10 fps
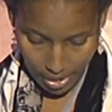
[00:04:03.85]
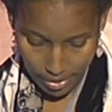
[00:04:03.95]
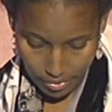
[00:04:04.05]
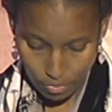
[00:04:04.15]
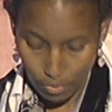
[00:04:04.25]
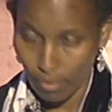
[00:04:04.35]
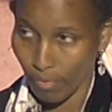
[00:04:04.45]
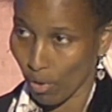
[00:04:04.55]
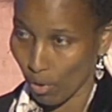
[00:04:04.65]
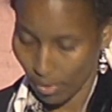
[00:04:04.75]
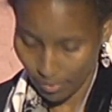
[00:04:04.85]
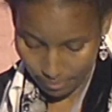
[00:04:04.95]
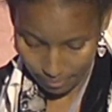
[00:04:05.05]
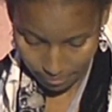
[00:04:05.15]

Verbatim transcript: and the rule of law,